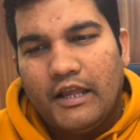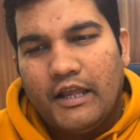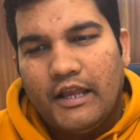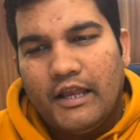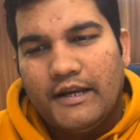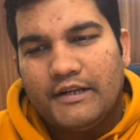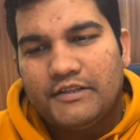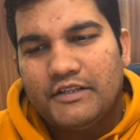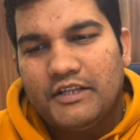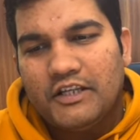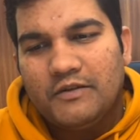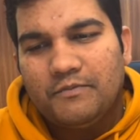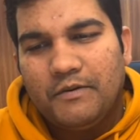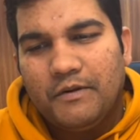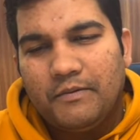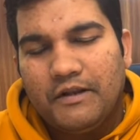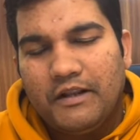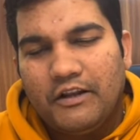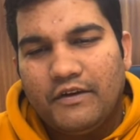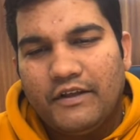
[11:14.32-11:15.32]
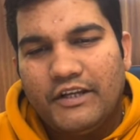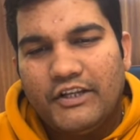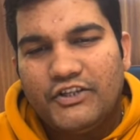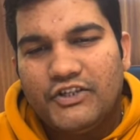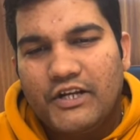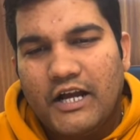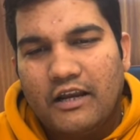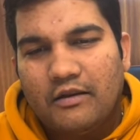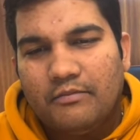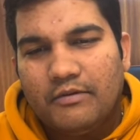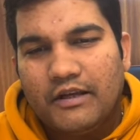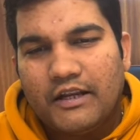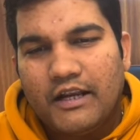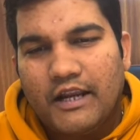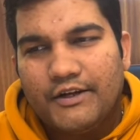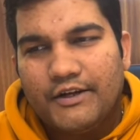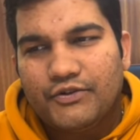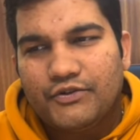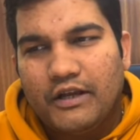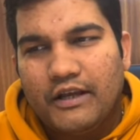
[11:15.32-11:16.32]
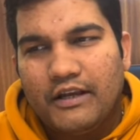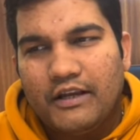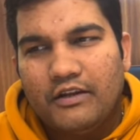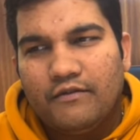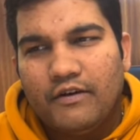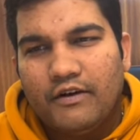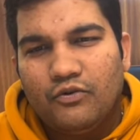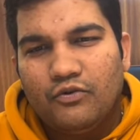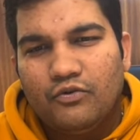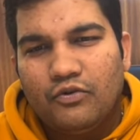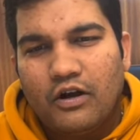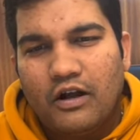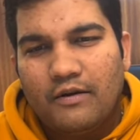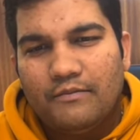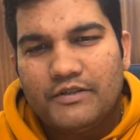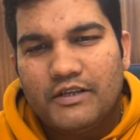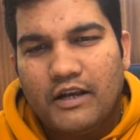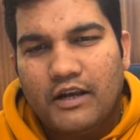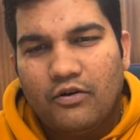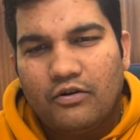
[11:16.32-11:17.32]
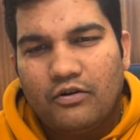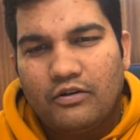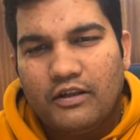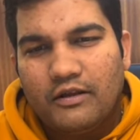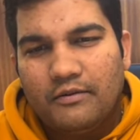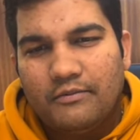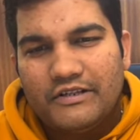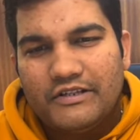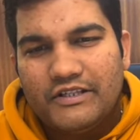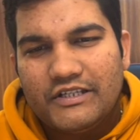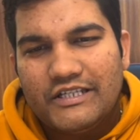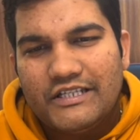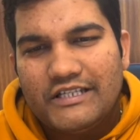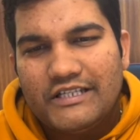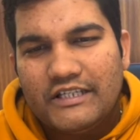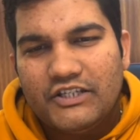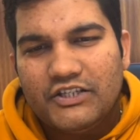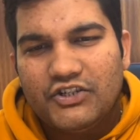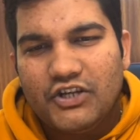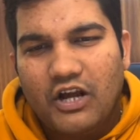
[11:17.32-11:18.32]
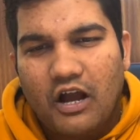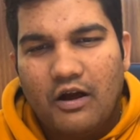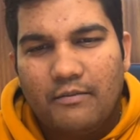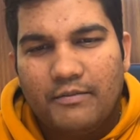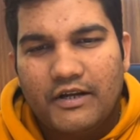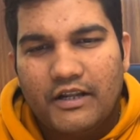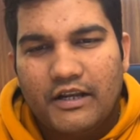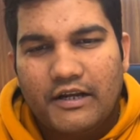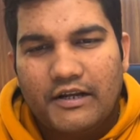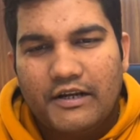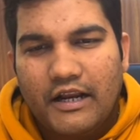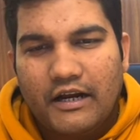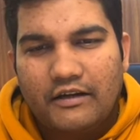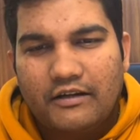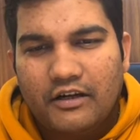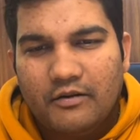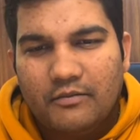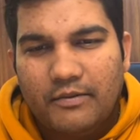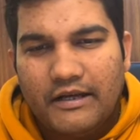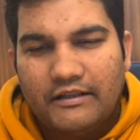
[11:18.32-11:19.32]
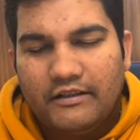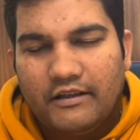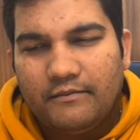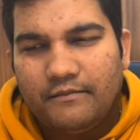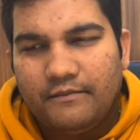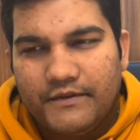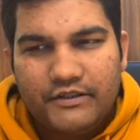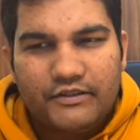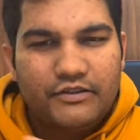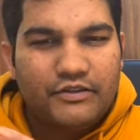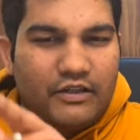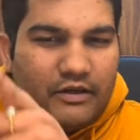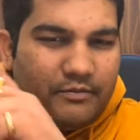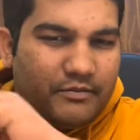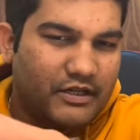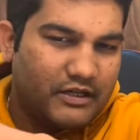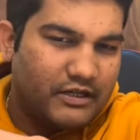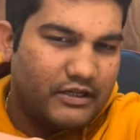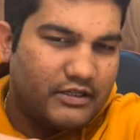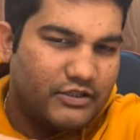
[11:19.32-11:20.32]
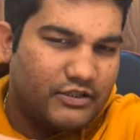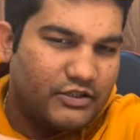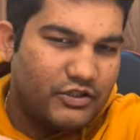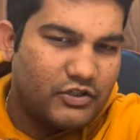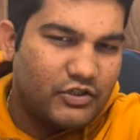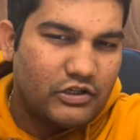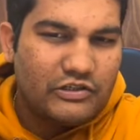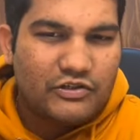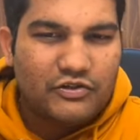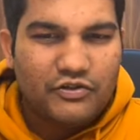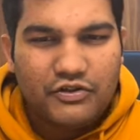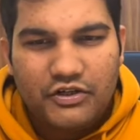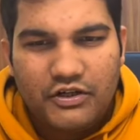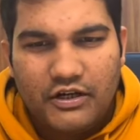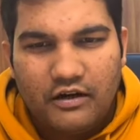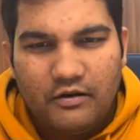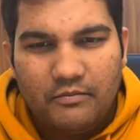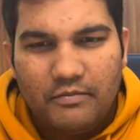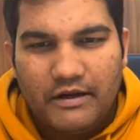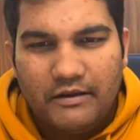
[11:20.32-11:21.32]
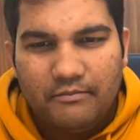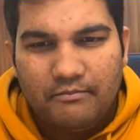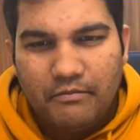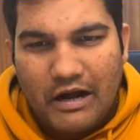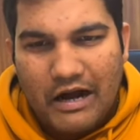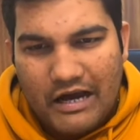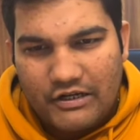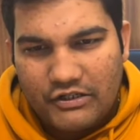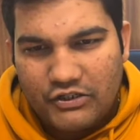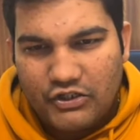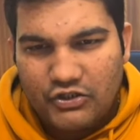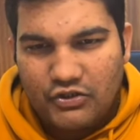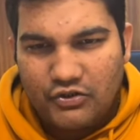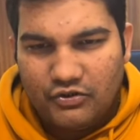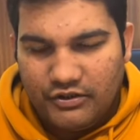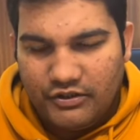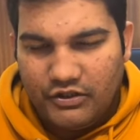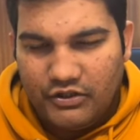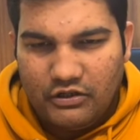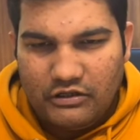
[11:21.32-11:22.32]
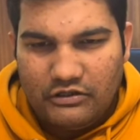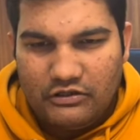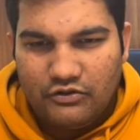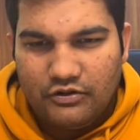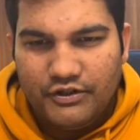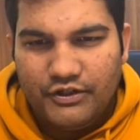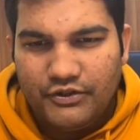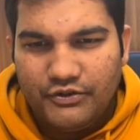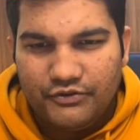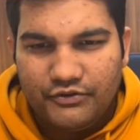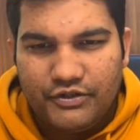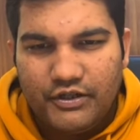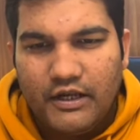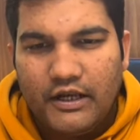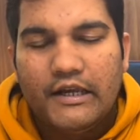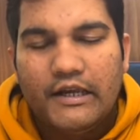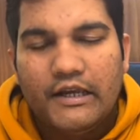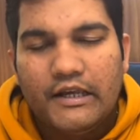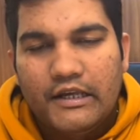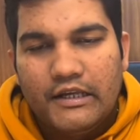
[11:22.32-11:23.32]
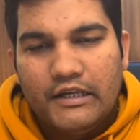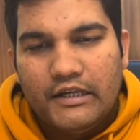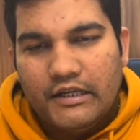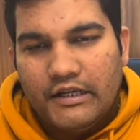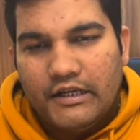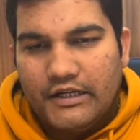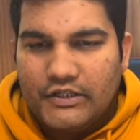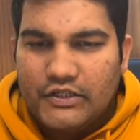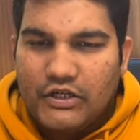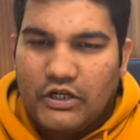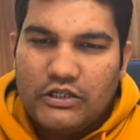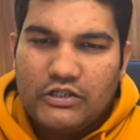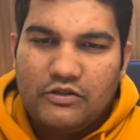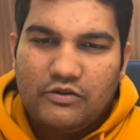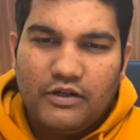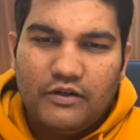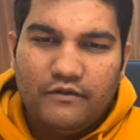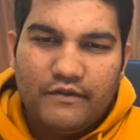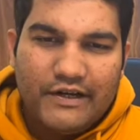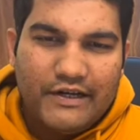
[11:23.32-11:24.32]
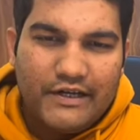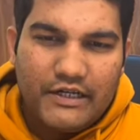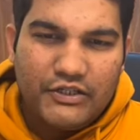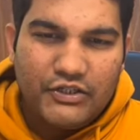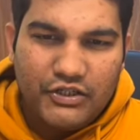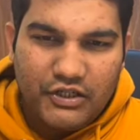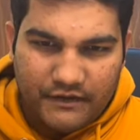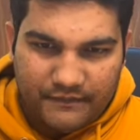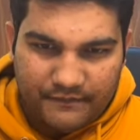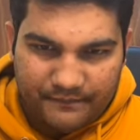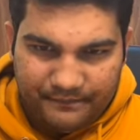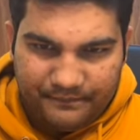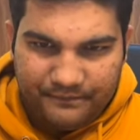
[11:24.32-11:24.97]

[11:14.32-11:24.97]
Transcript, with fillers: and such people are very charming right so anyone who comes around them is easily charmed and attracted by them this same tendency is also shared by mars so it is also in tuesday it is also in wednesday